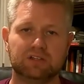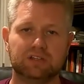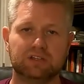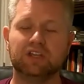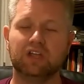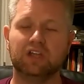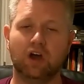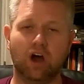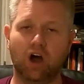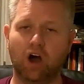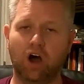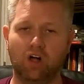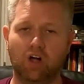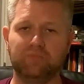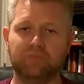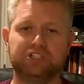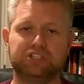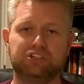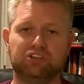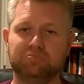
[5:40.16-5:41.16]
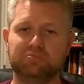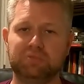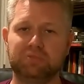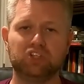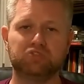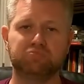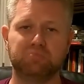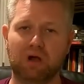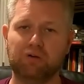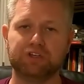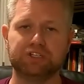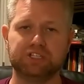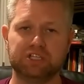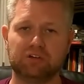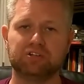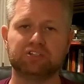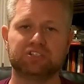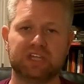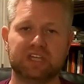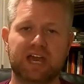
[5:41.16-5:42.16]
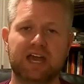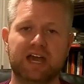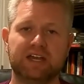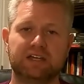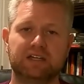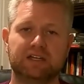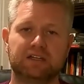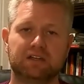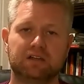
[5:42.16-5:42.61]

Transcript: And all of Major League Baseball would notice that.